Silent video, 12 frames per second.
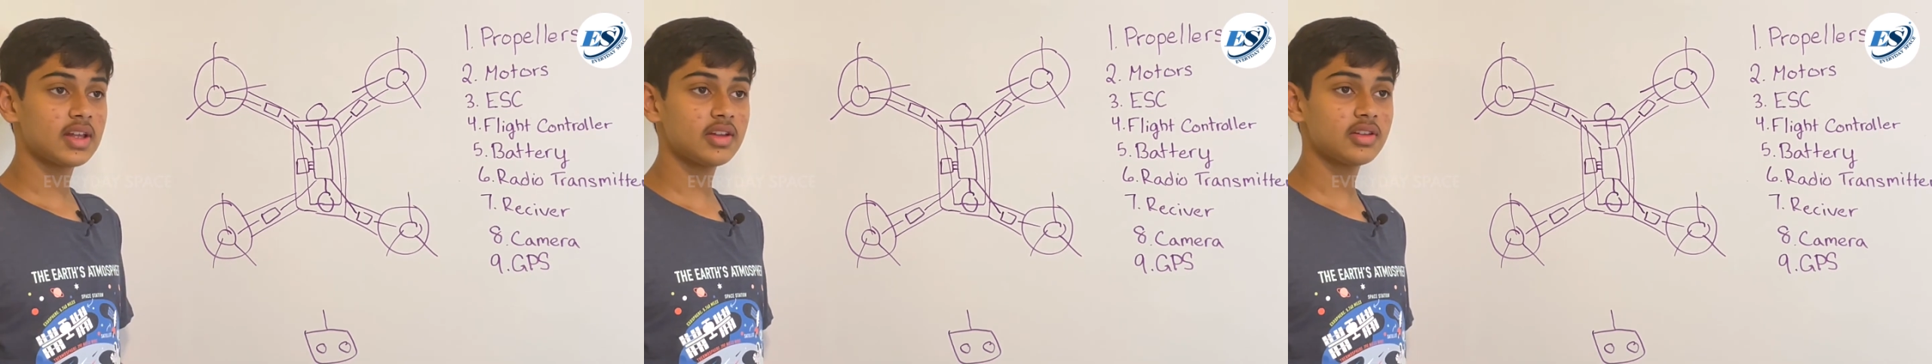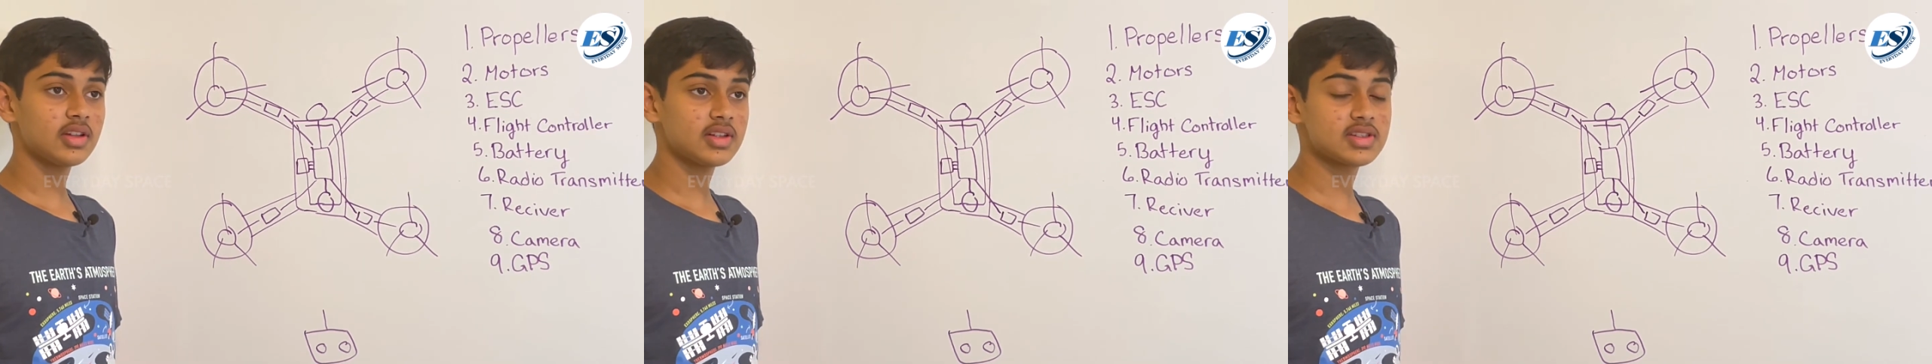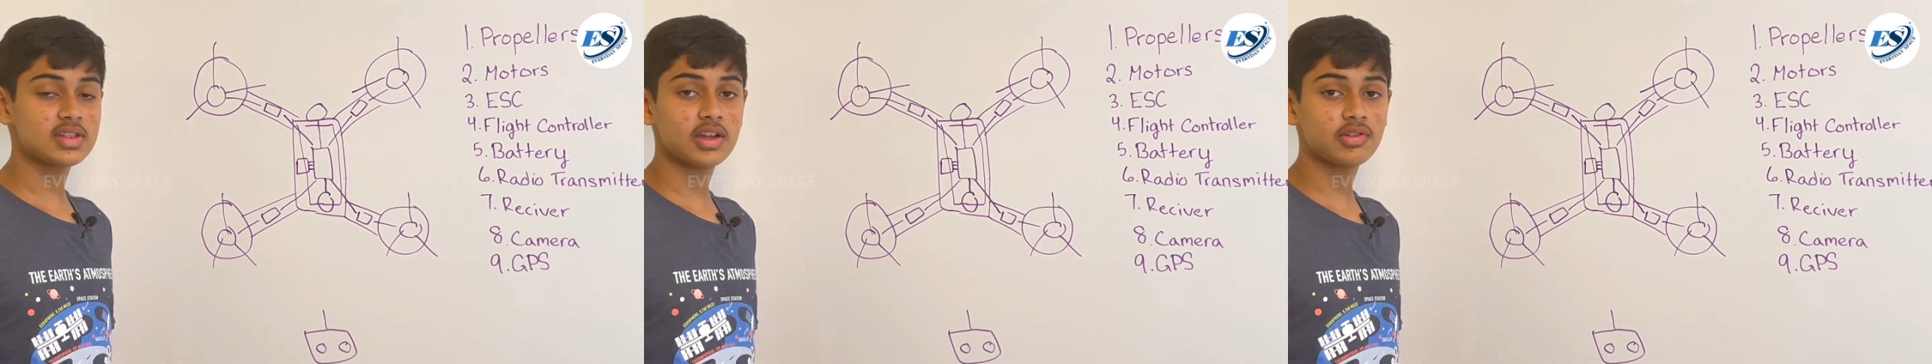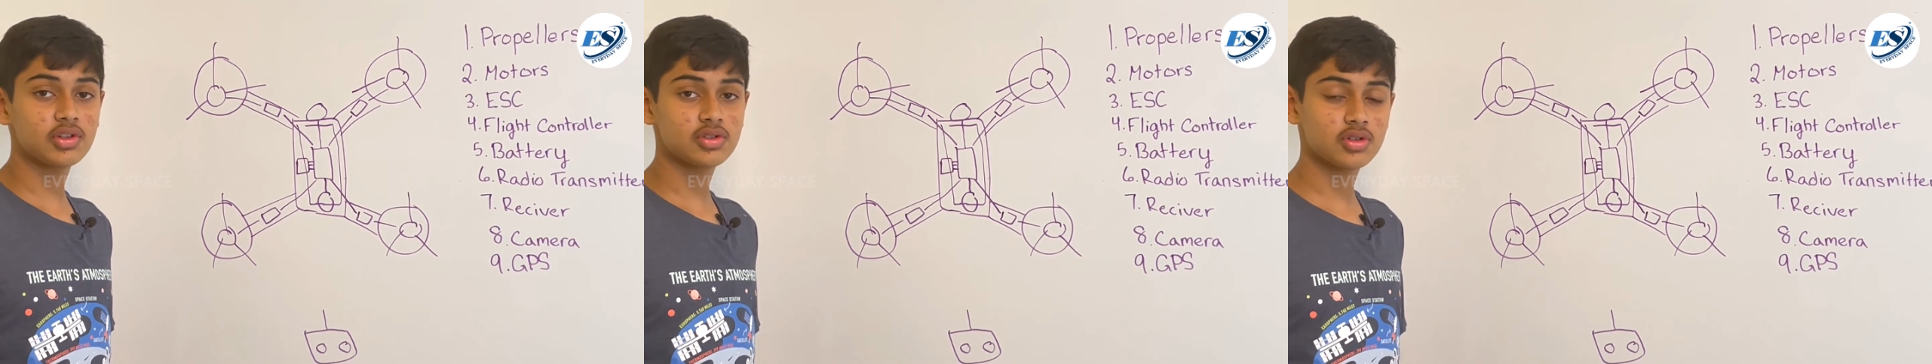Then
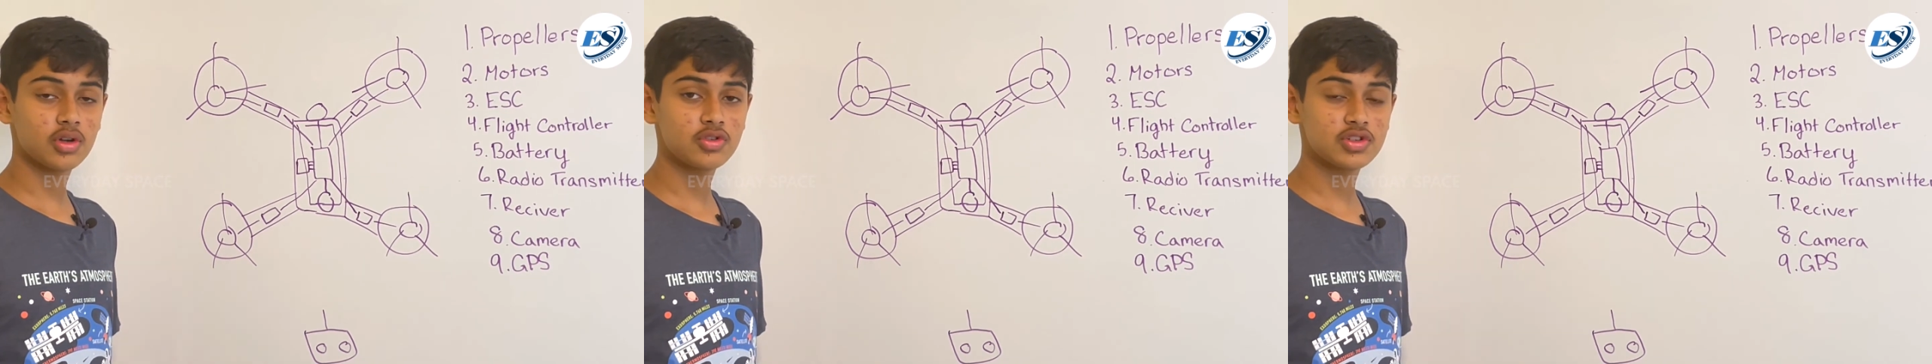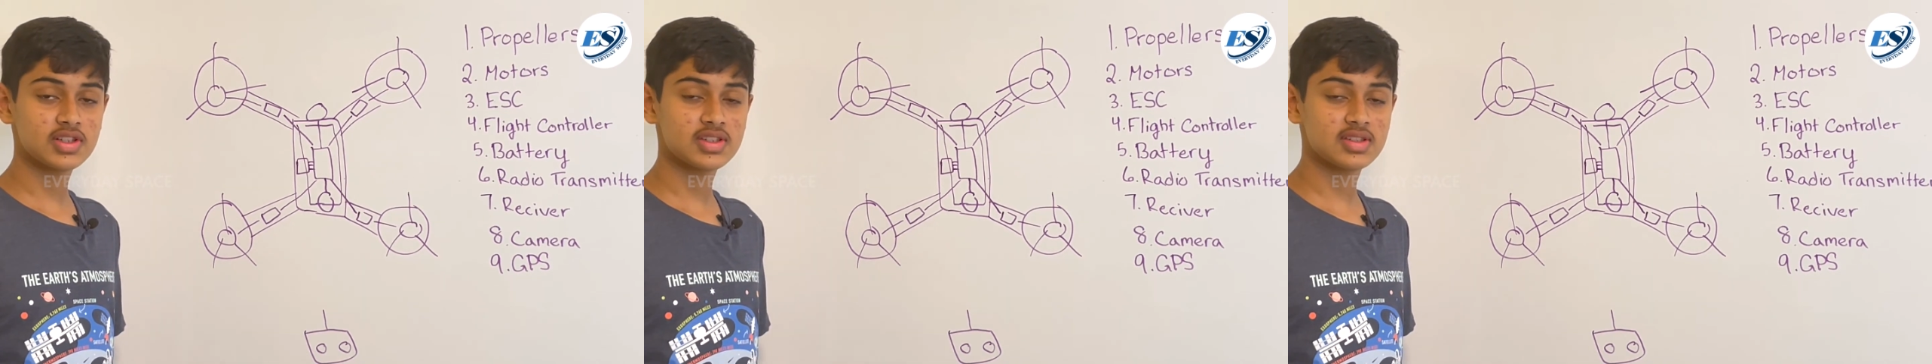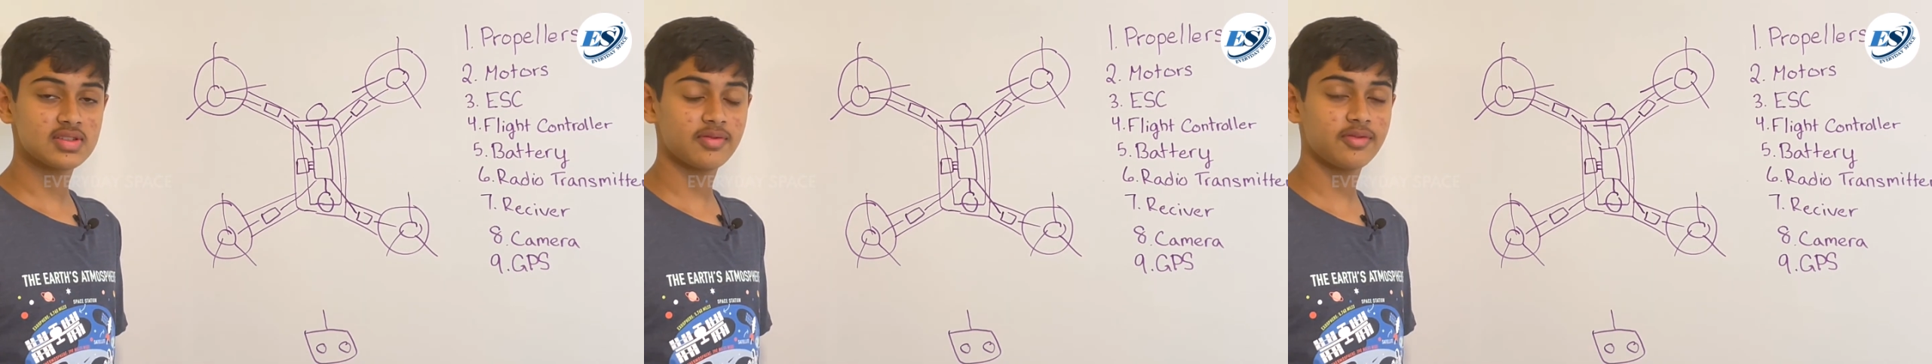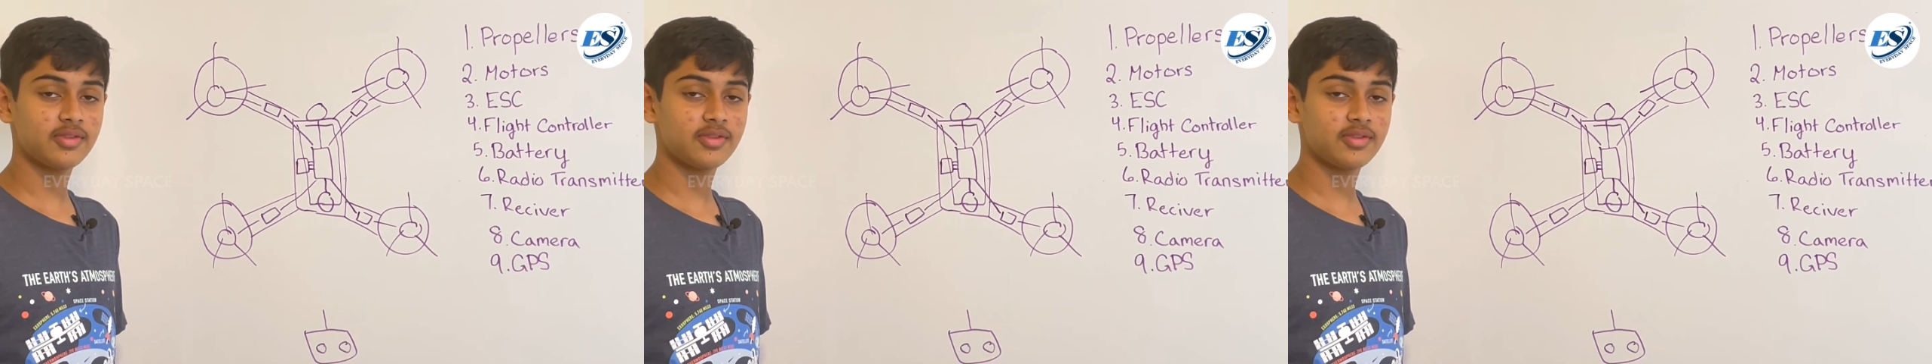instead of the drone just